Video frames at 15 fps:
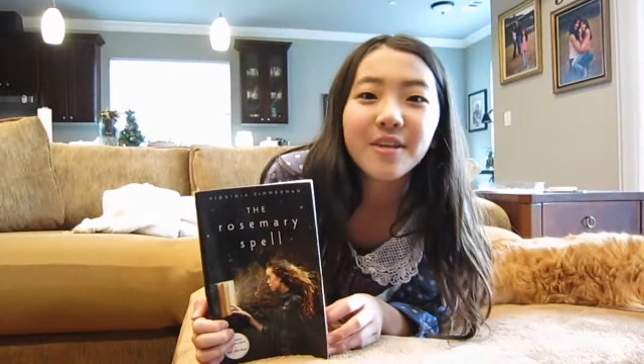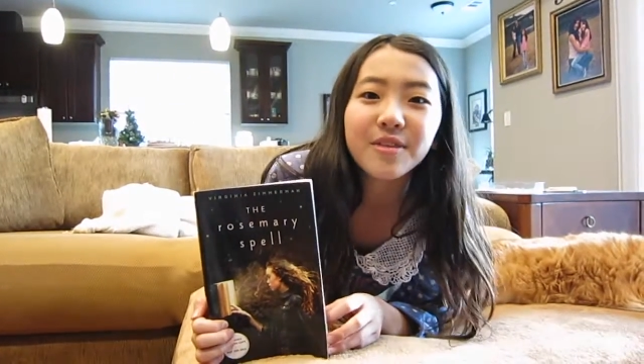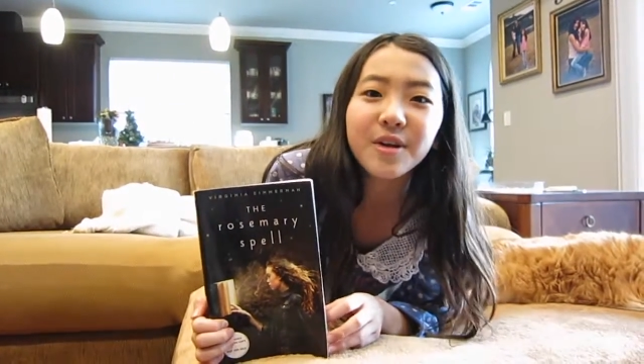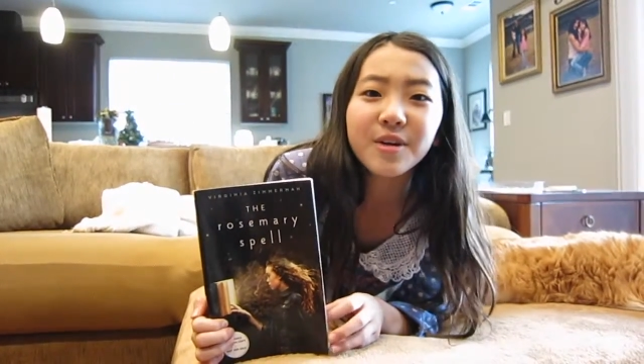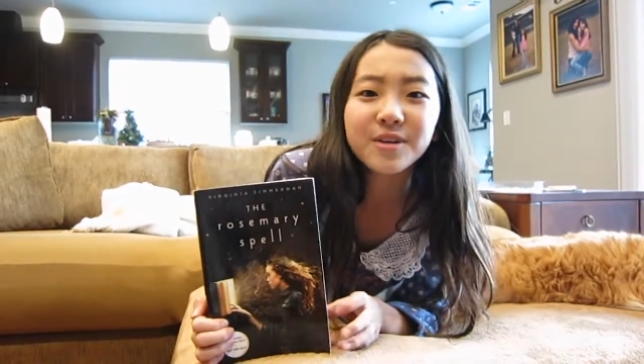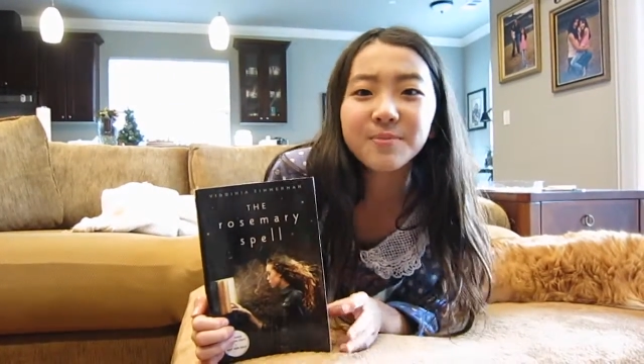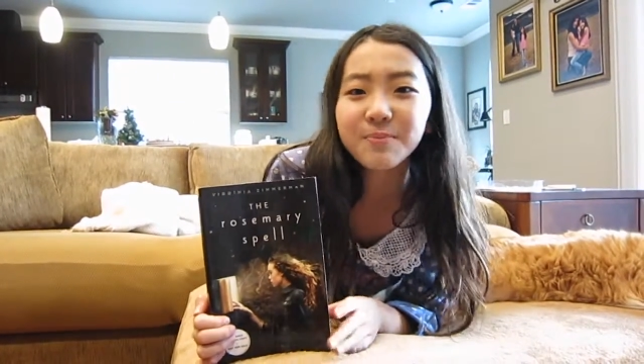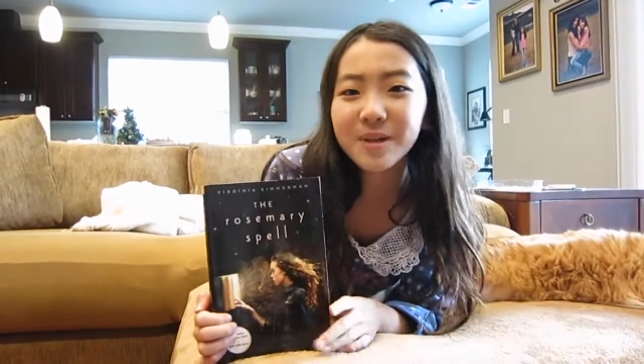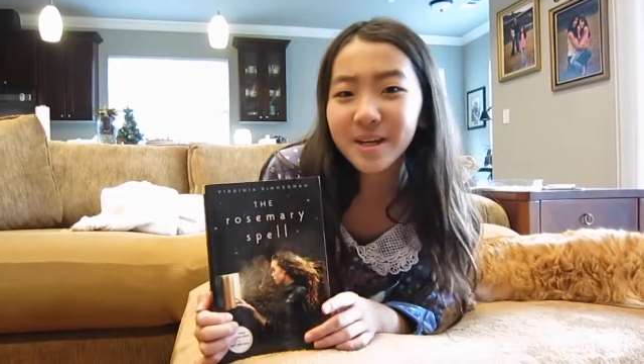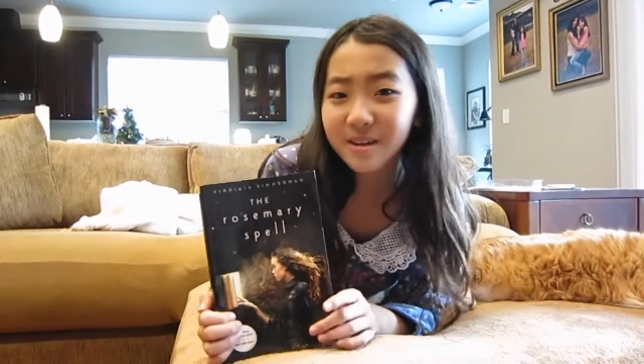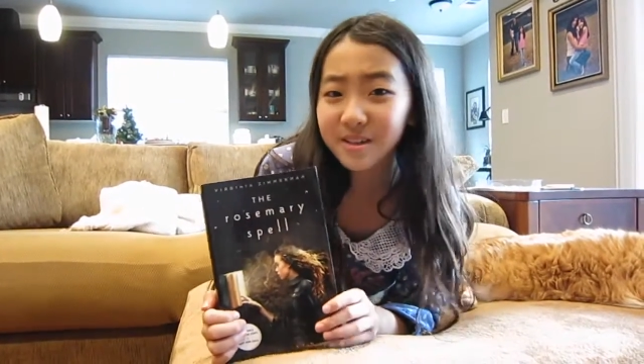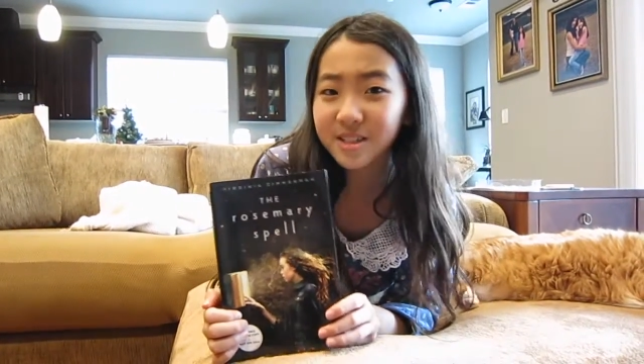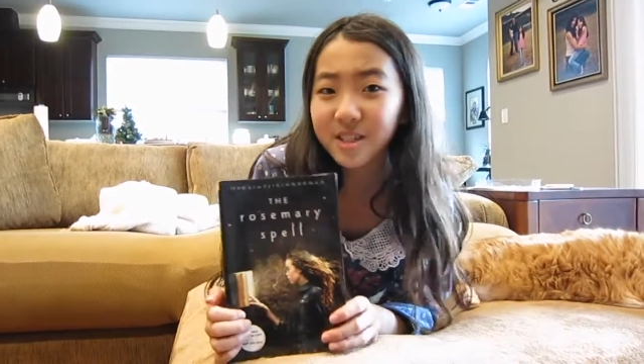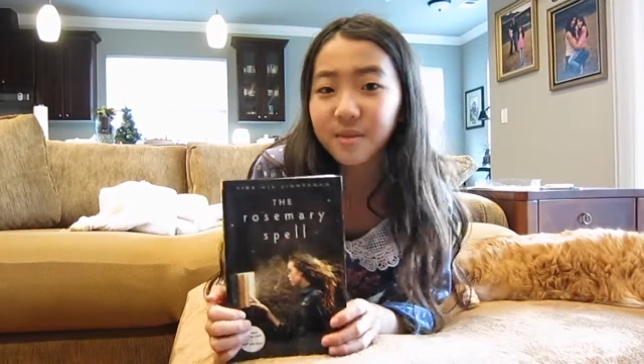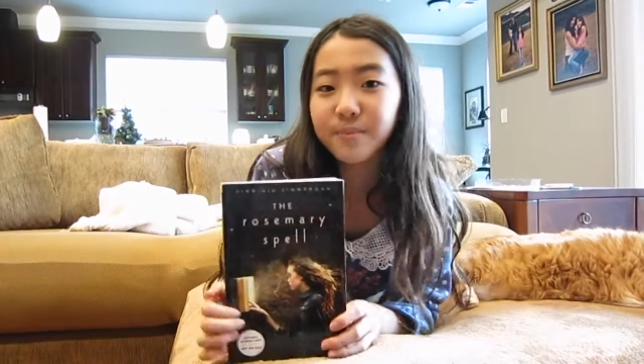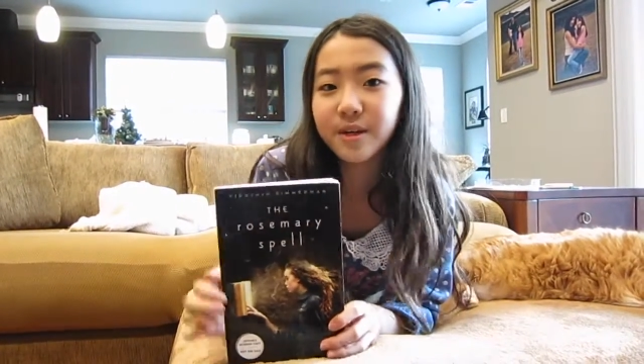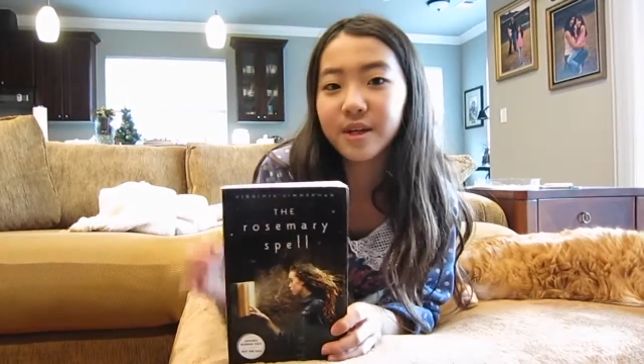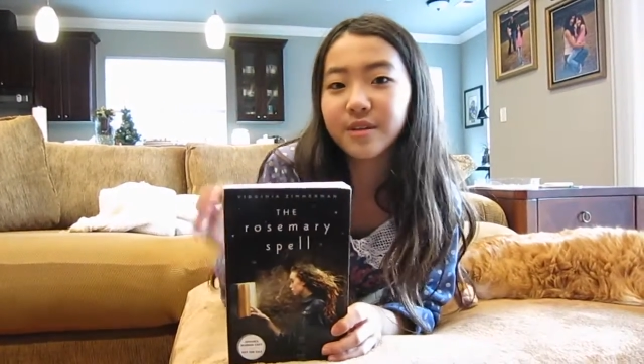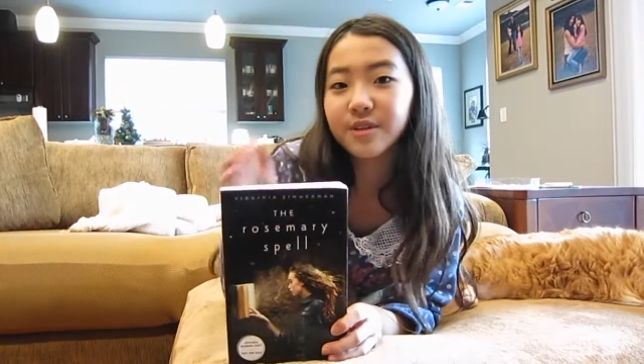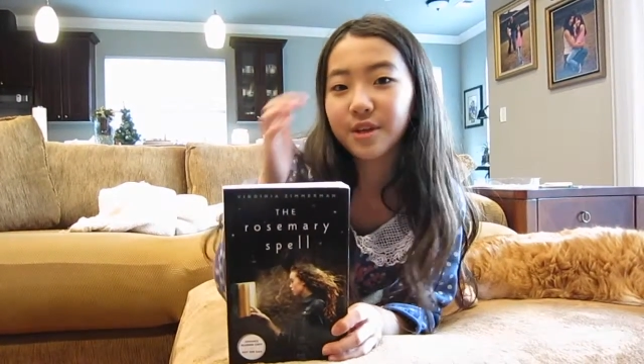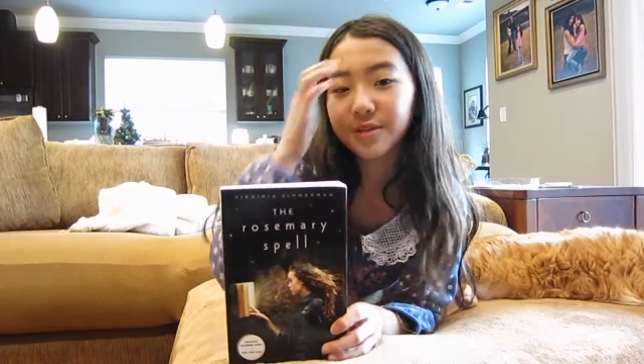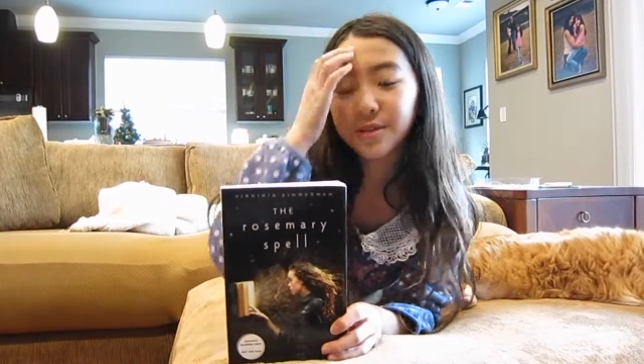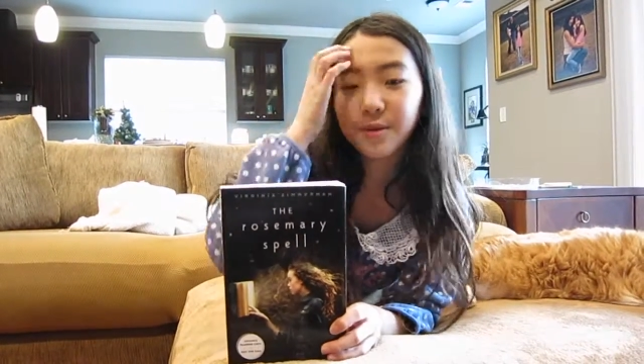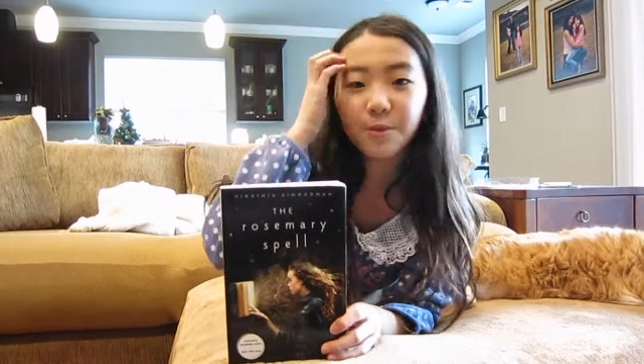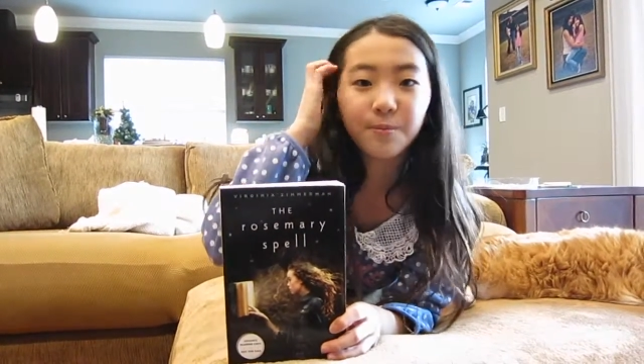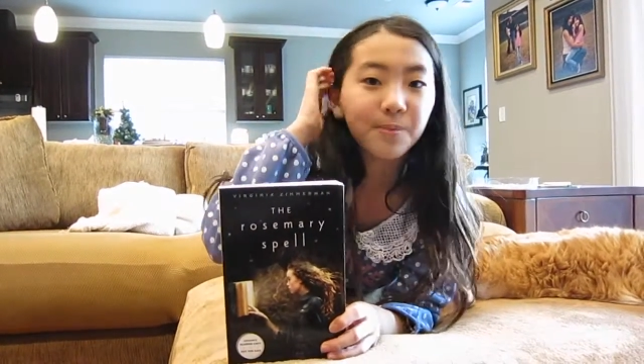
There appears to be that the